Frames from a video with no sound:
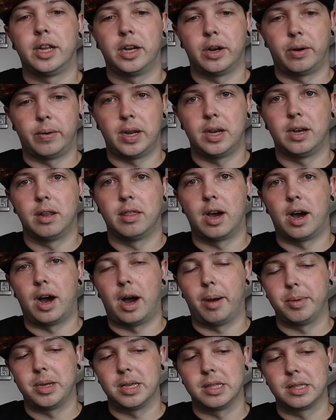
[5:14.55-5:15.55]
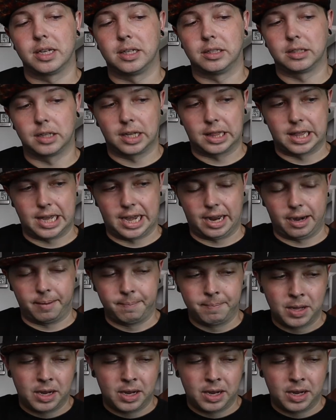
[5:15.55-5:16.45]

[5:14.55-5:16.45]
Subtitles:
into the hobby and things like that.